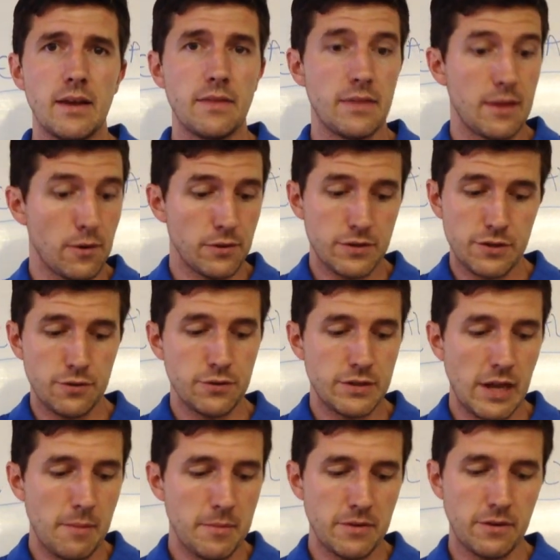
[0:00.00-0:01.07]
Those two
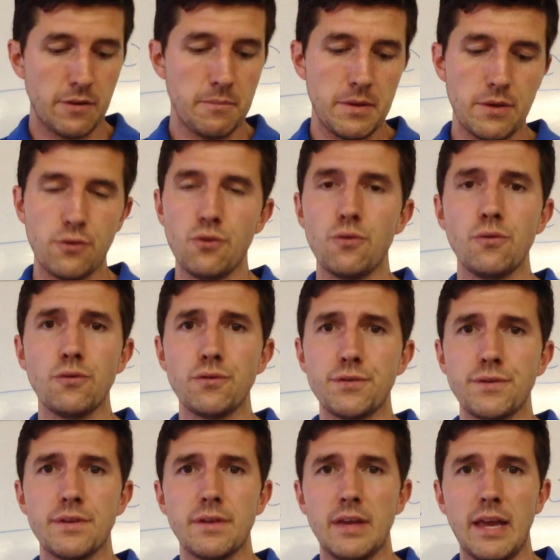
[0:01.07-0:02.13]
statements could be
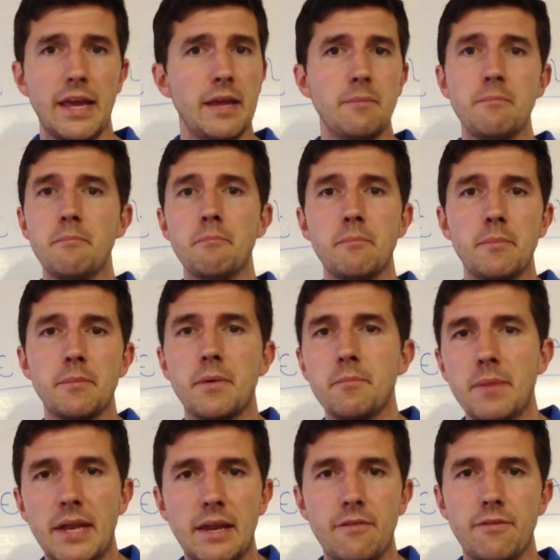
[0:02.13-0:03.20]
used in
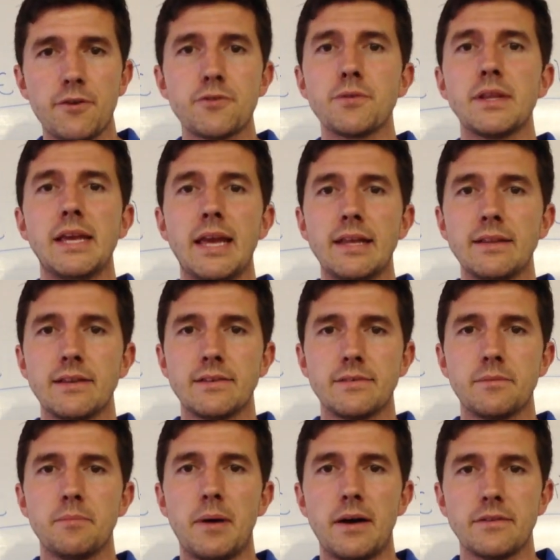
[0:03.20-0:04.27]
many, virtually endless
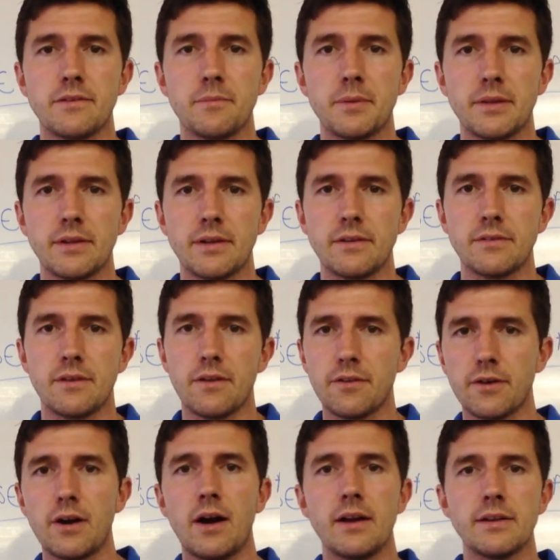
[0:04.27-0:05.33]
possibilities,
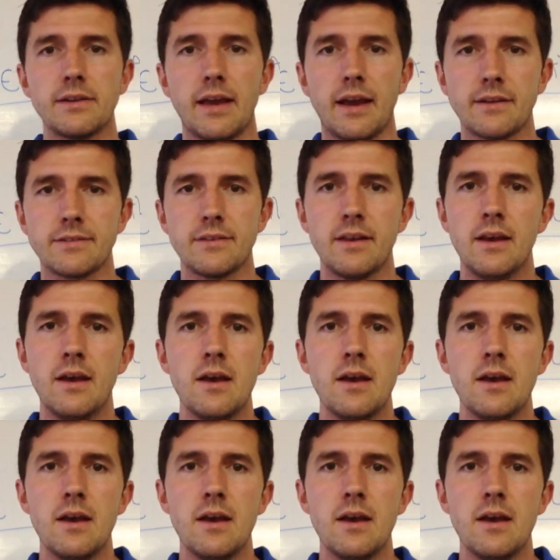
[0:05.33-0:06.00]
other contexts.